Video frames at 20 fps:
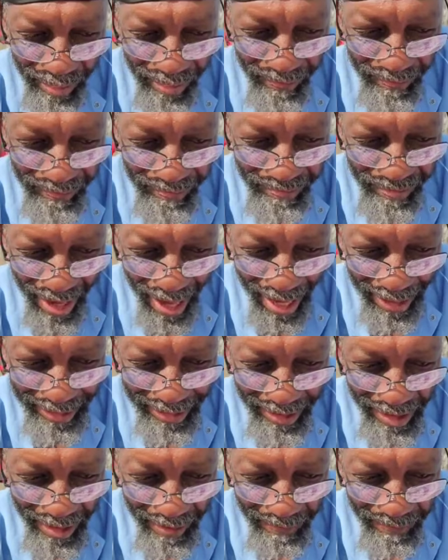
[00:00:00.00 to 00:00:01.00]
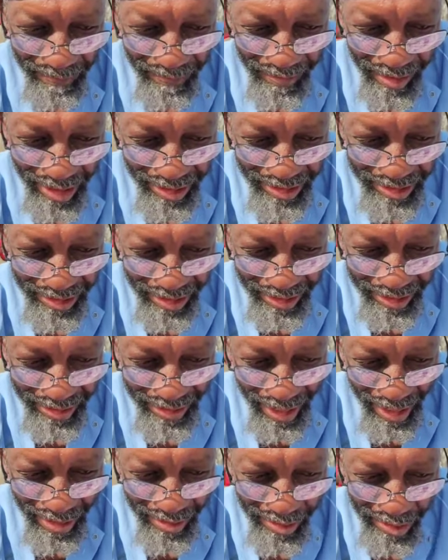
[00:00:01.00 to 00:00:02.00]
with fat. Flesh does
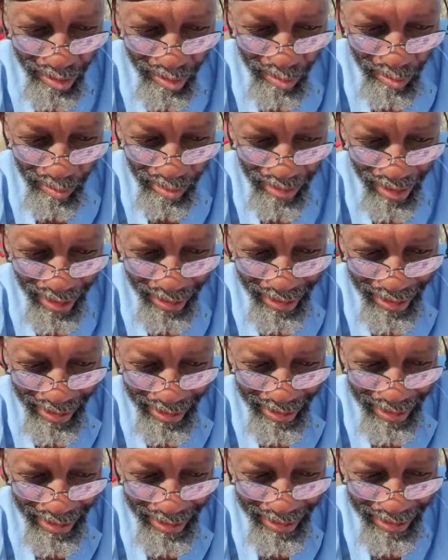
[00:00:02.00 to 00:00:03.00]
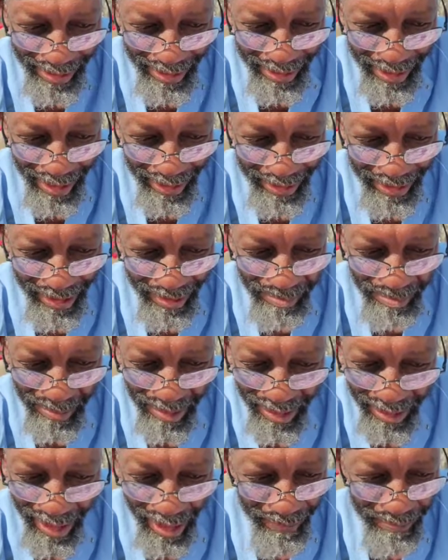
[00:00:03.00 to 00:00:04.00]
not know that he did not give
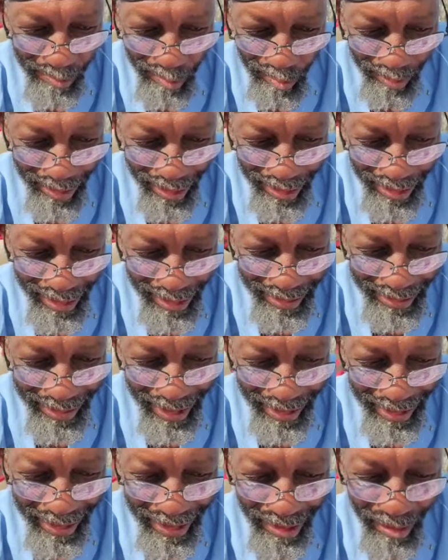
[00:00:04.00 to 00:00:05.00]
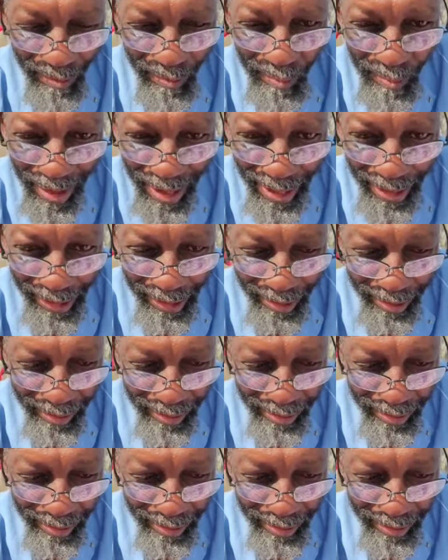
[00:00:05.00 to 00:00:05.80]
me life, nor can he take it away.